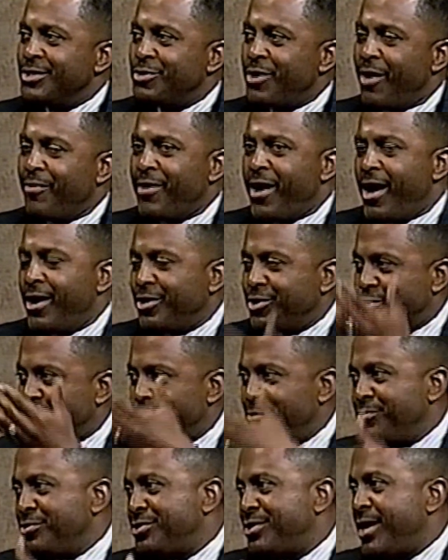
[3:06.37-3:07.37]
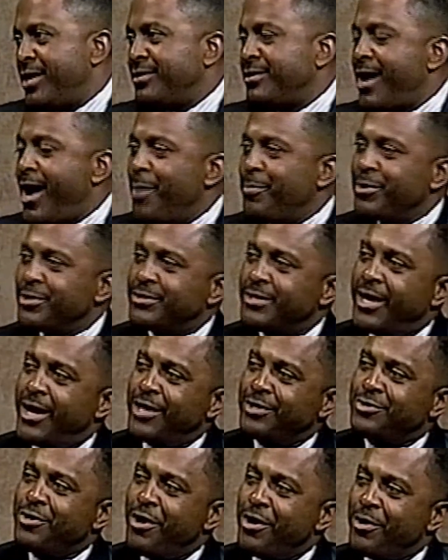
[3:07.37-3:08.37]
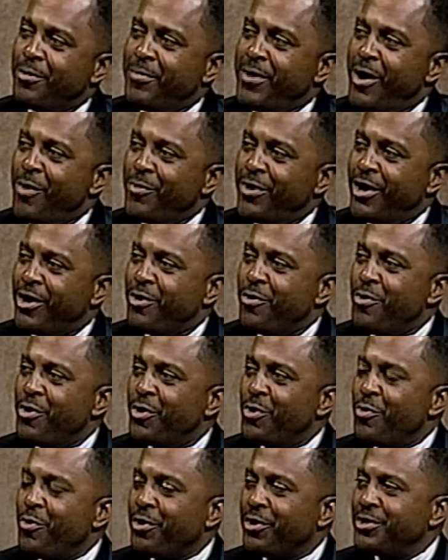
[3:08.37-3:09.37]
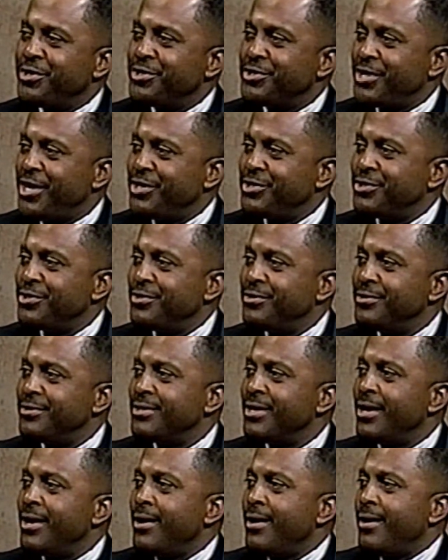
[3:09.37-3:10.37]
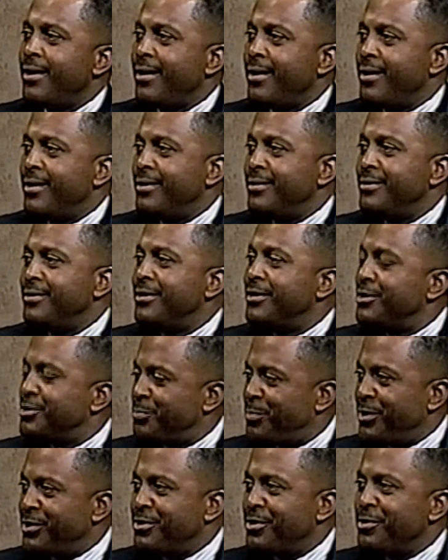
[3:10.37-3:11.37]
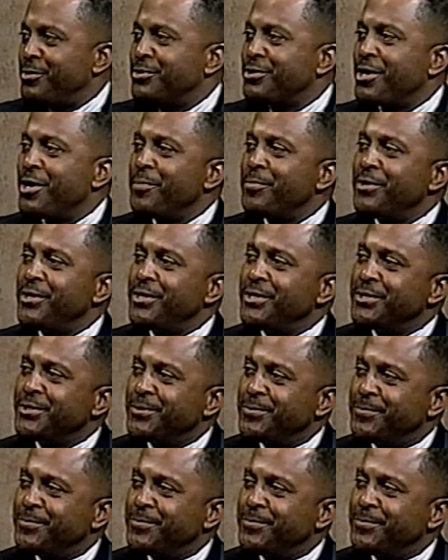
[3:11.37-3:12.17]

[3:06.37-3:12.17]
So I've got a certain set topics that I talk about when I go into organizations and speak to those companies.